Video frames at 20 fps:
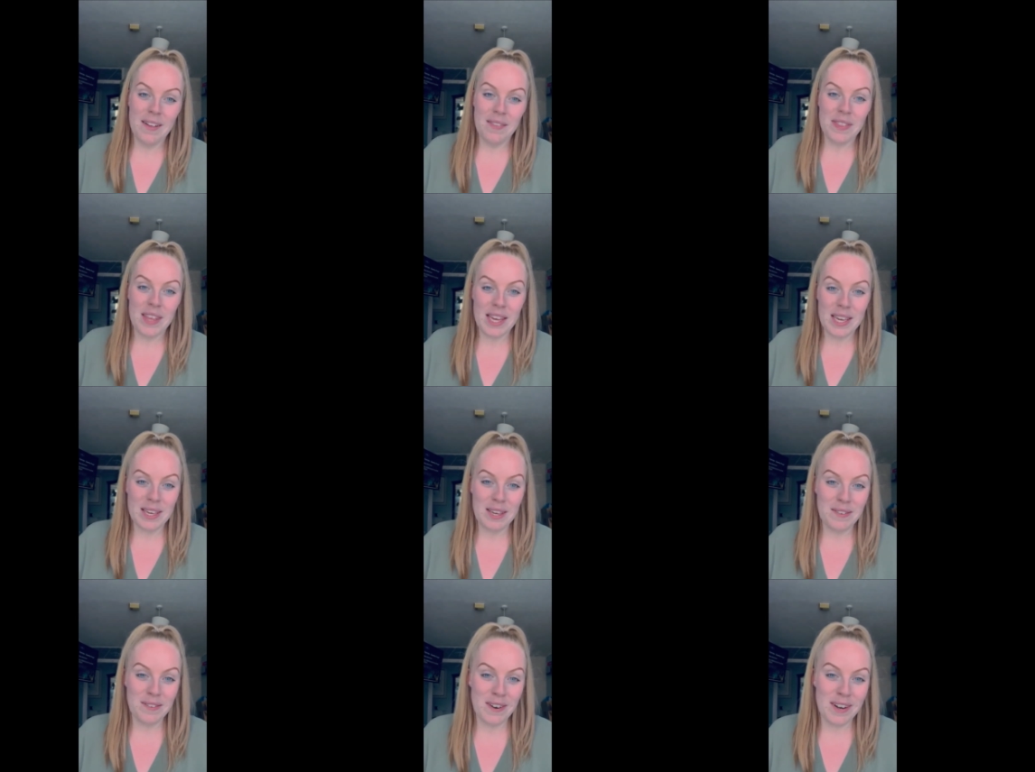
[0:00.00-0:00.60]

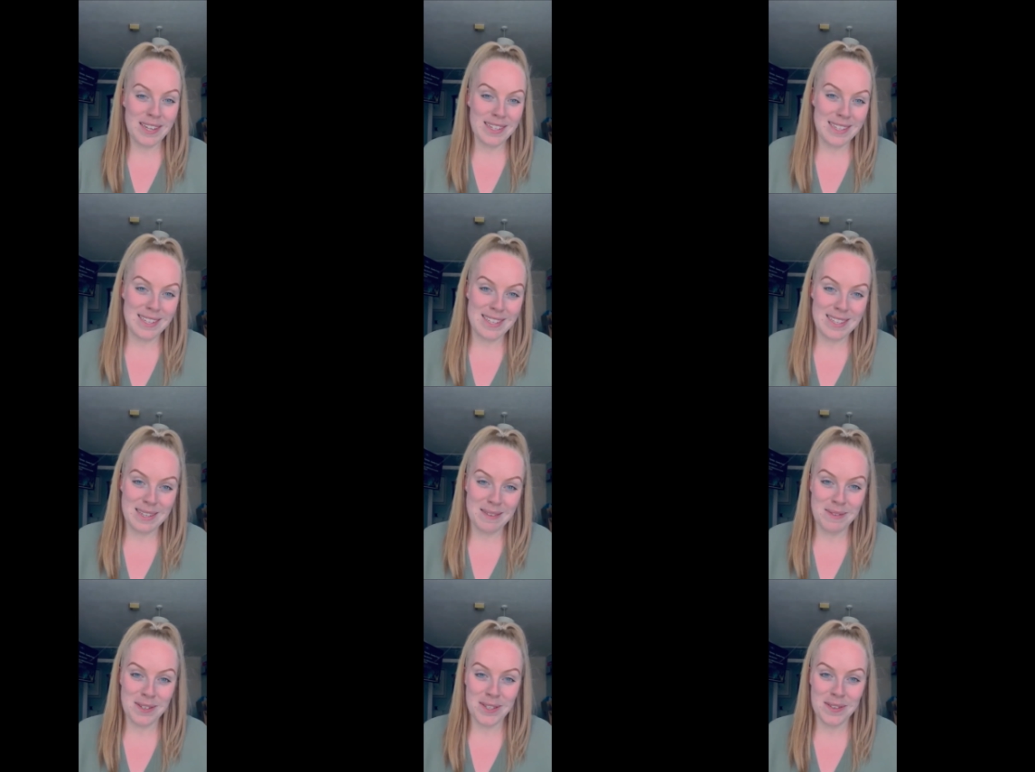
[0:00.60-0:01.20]
Thank you for listening,
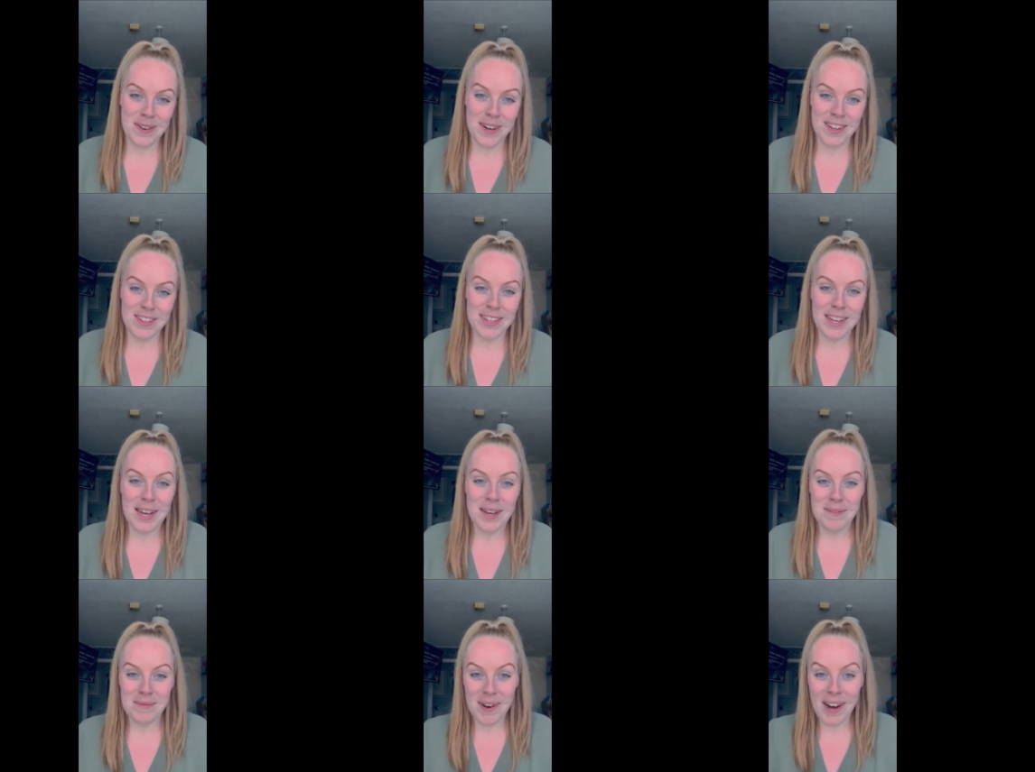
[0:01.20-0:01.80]
Summerswood.
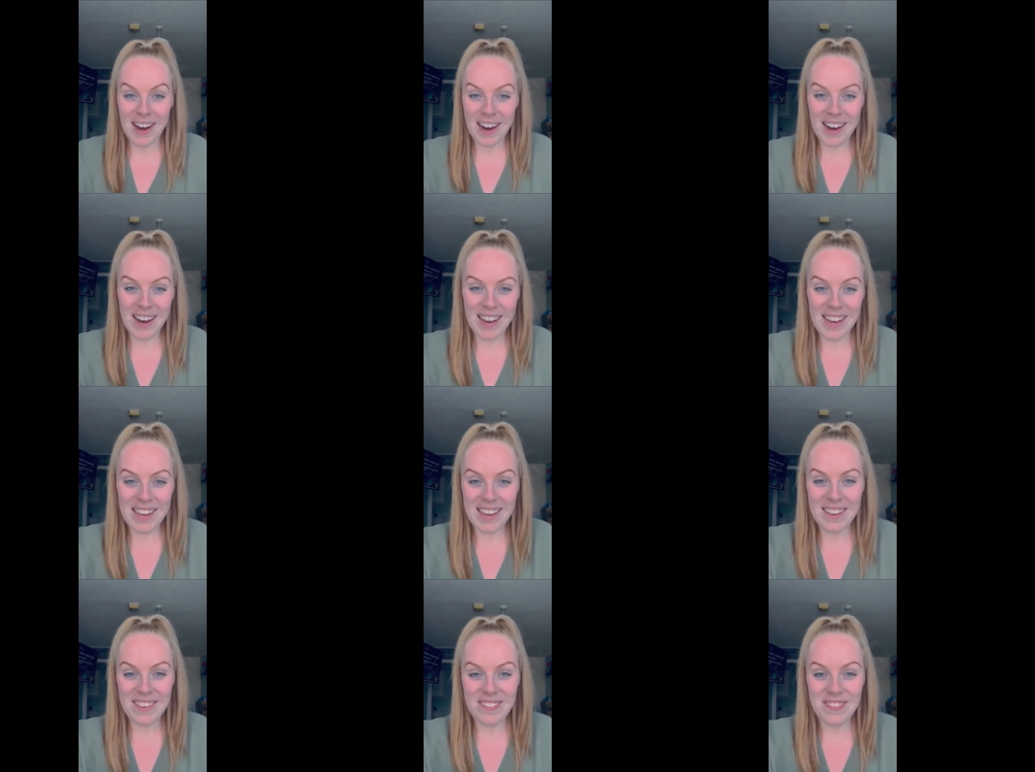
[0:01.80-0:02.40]

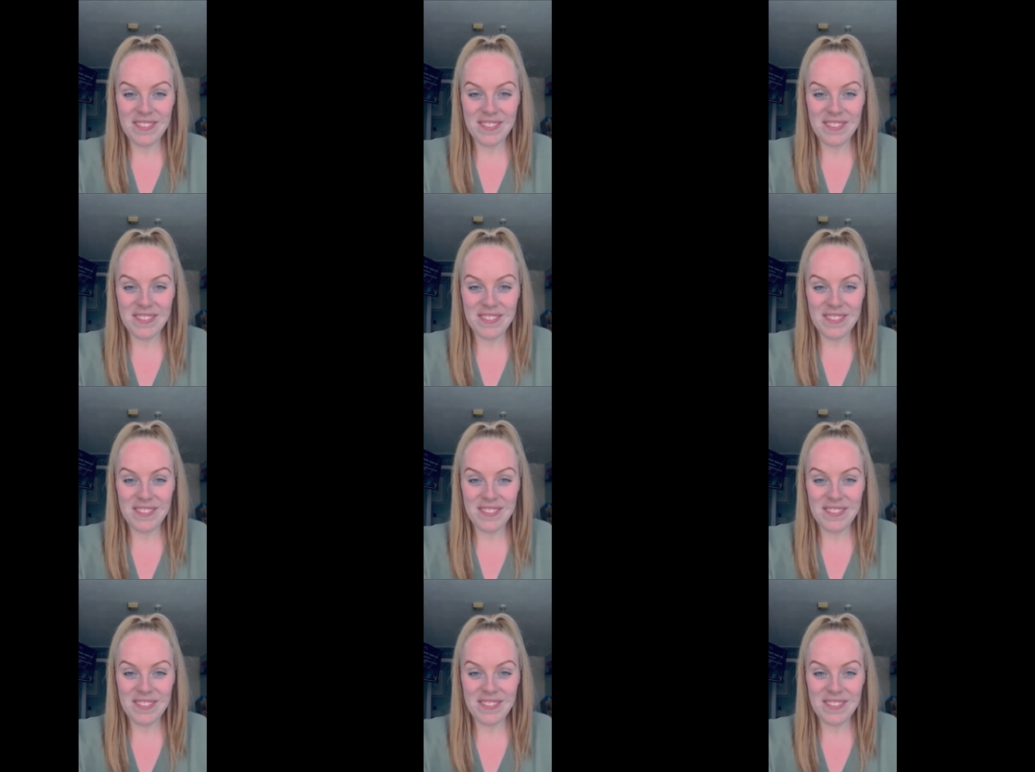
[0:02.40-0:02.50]
Bye.